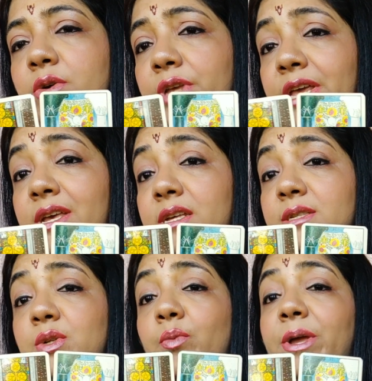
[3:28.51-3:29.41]
Okay,
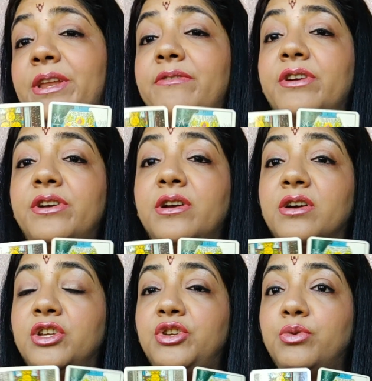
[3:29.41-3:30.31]
so whenever
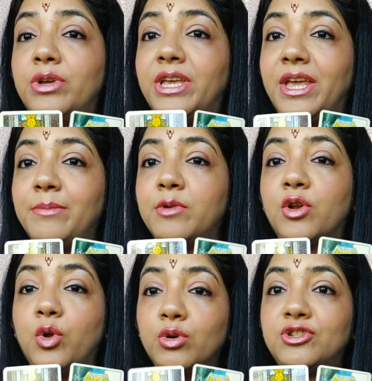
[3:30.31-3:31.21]
you came
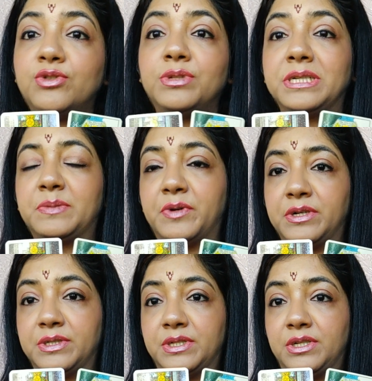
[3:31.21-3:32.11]
close to this
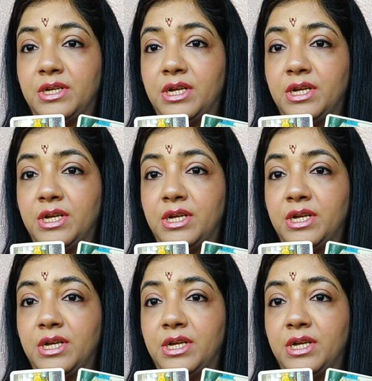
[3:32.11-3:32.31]
person,